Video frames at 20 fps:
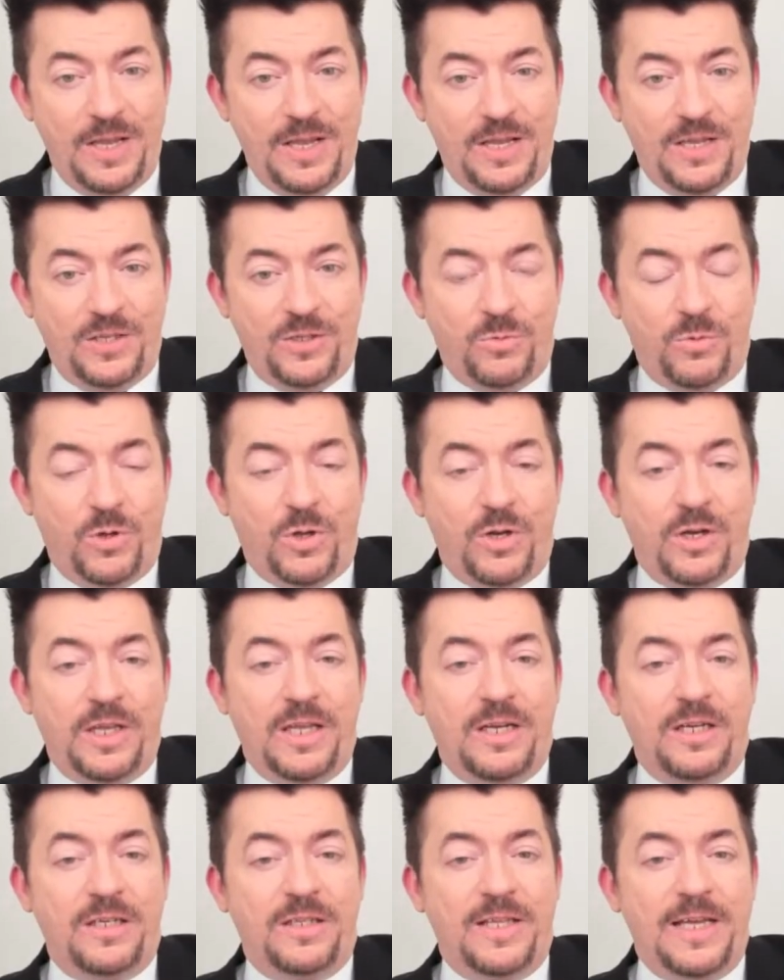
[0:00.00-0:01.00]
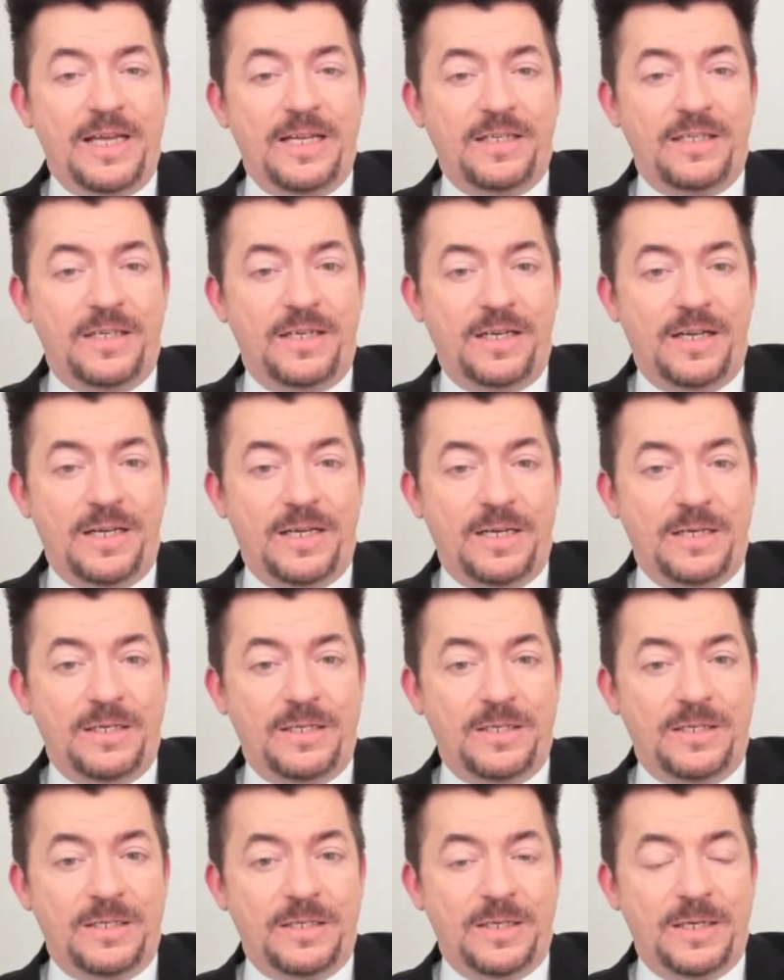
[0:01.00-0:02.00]
So we're going to get into that
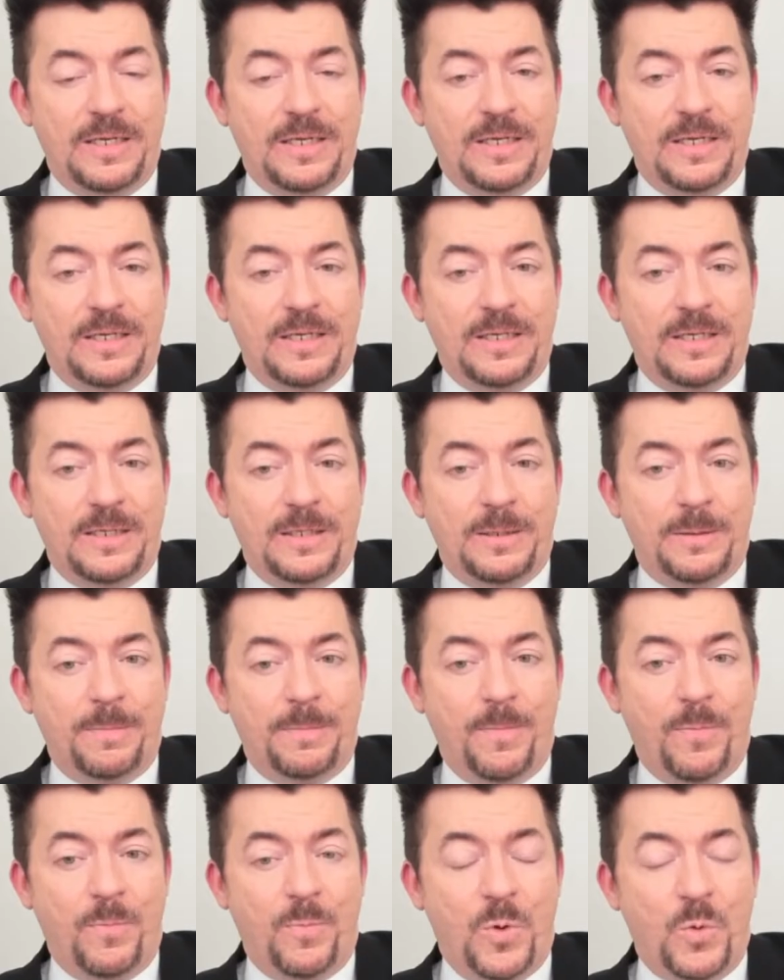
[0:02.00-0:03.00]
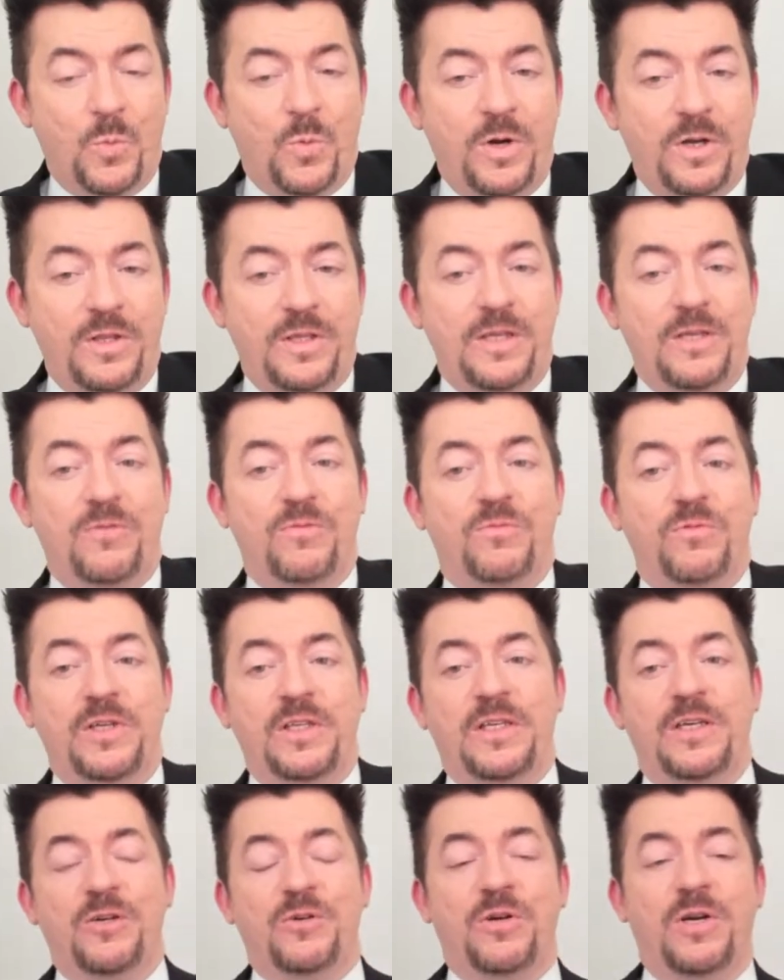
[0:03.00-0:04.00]
tonight. And but one of the
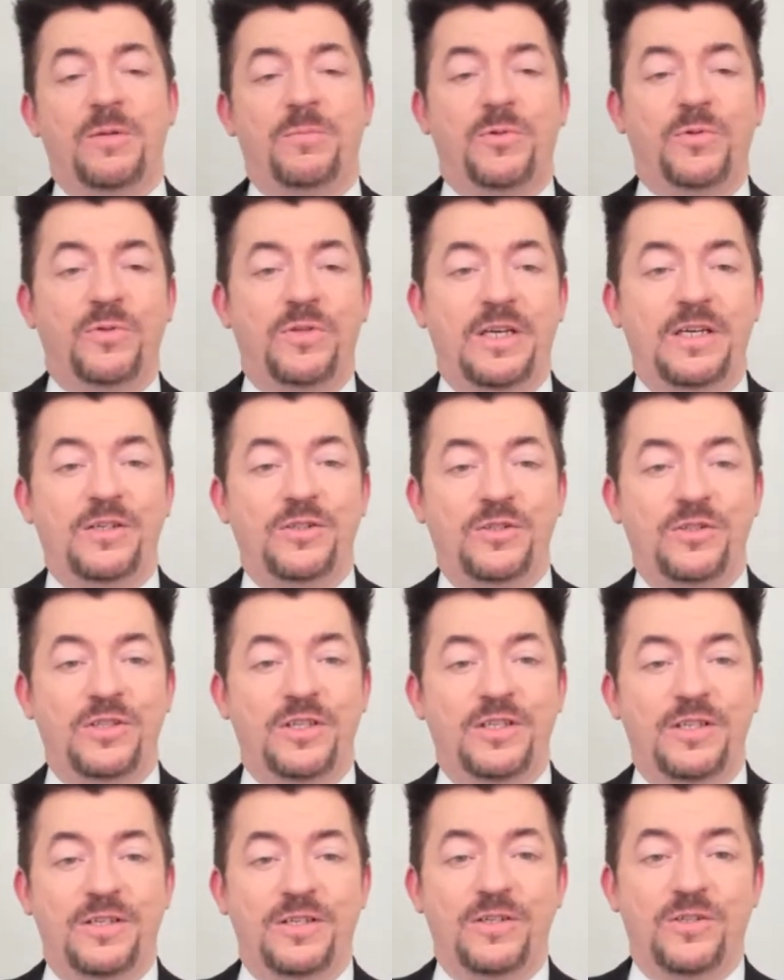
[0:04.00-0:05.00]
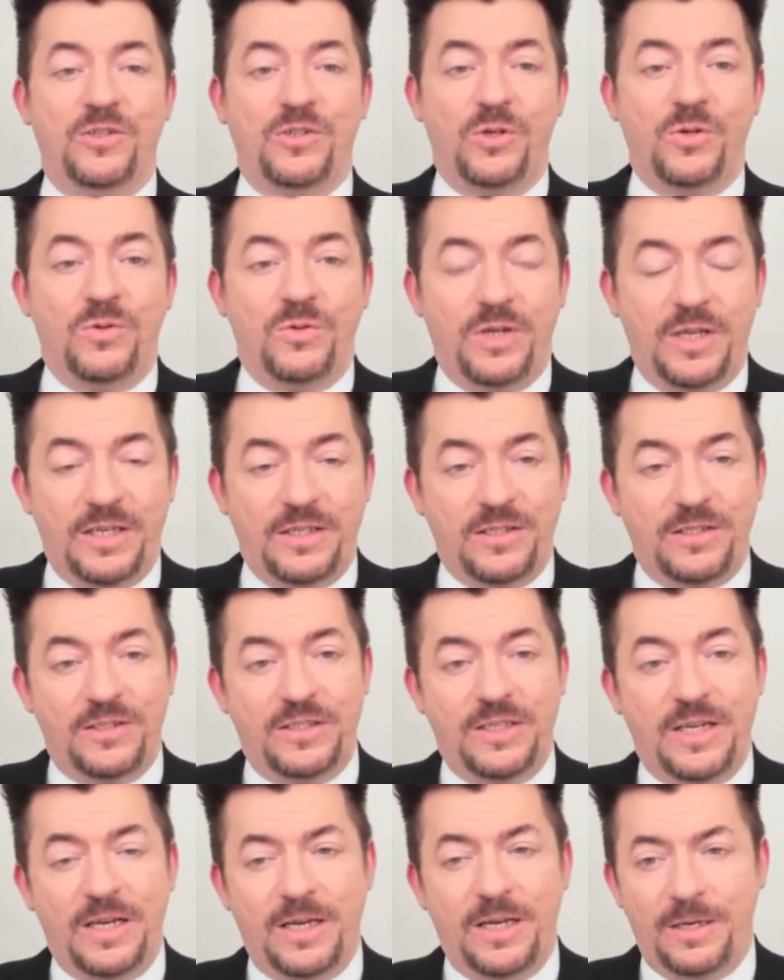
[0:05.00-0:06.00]
really incredible things that Joan had to
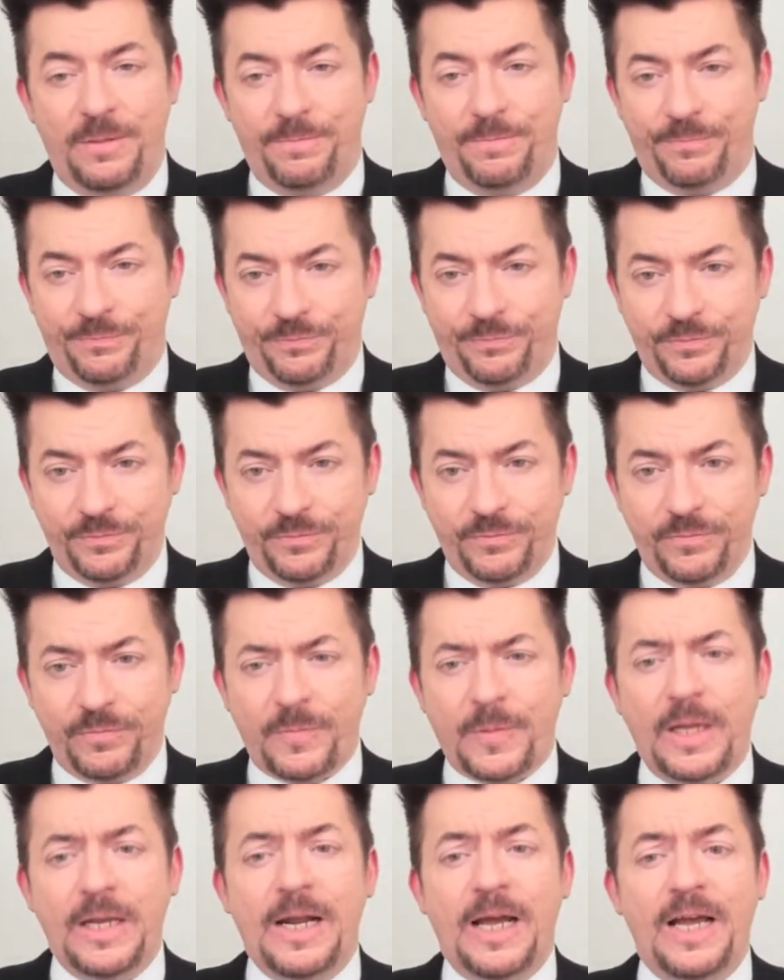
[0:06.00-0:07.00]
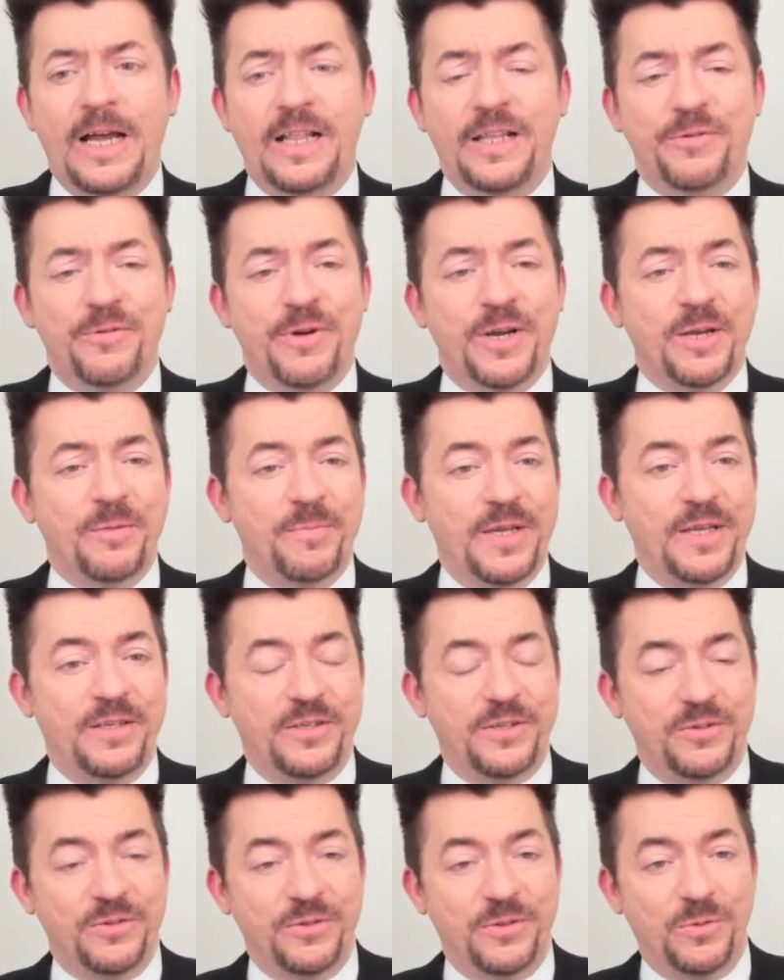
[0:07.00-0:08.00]
say, and I highly
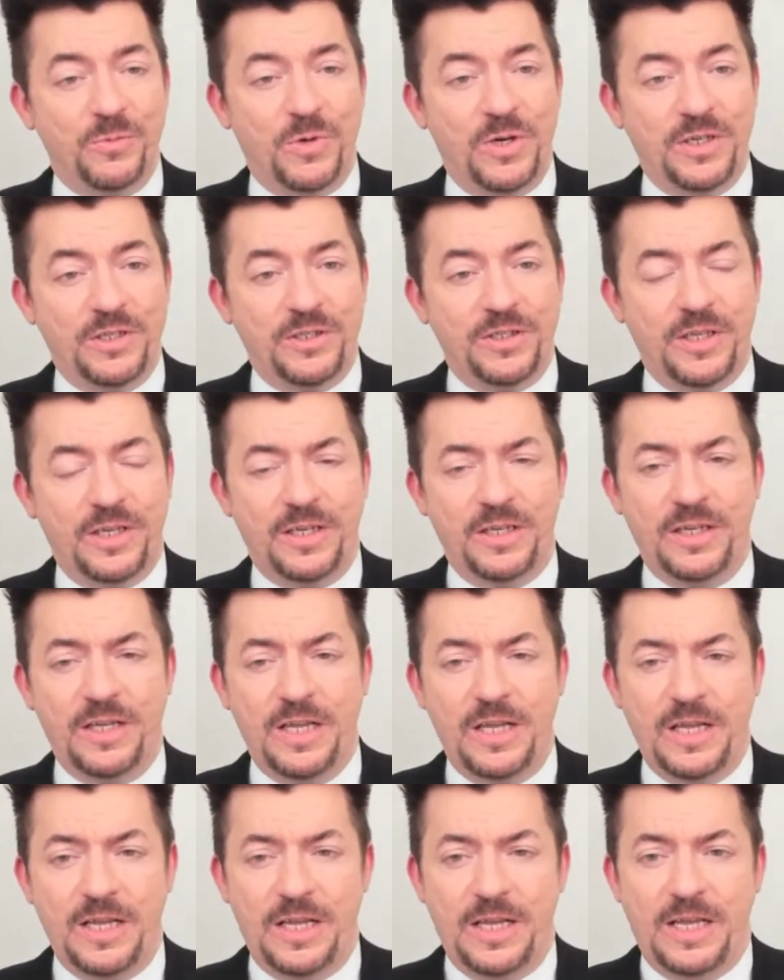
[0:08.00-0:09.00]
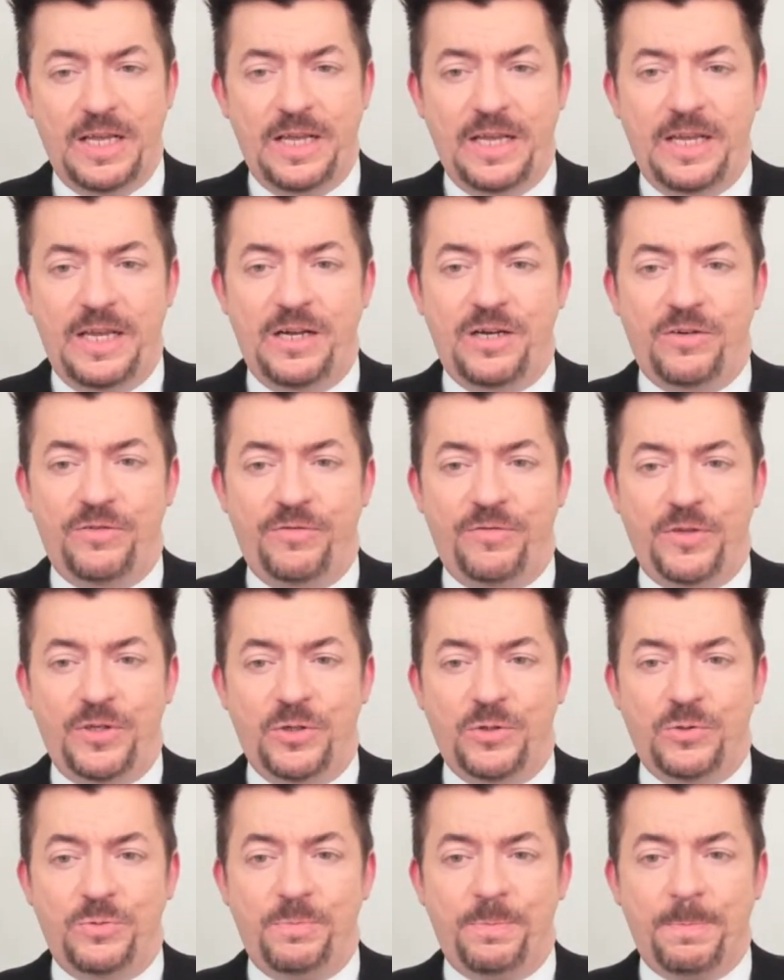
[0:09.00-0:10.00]
recommend you watch that
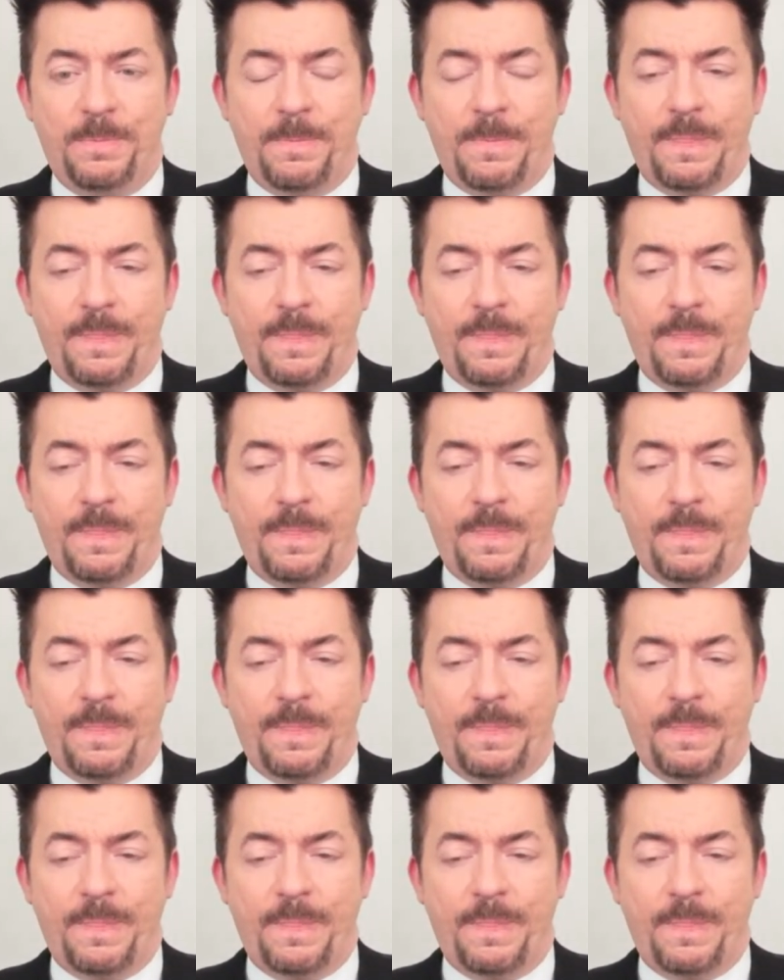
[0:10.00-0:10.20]
interview,